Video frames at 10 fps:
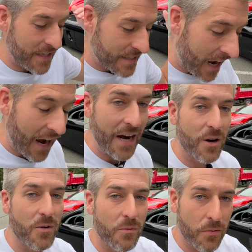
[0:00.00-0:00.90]
an
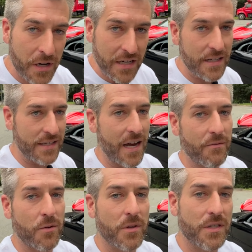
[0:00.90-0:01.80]
entire
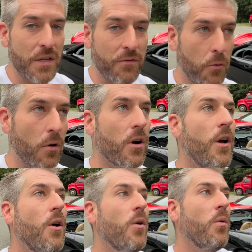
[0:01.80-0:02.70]
redesign from the C4
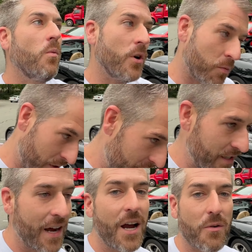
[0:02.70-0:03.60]
which was an
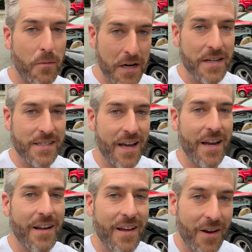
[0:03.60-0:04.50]
entire
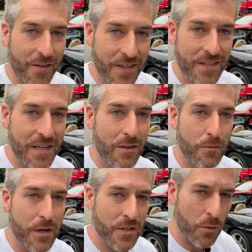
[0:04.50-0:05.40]
redesign of the C3.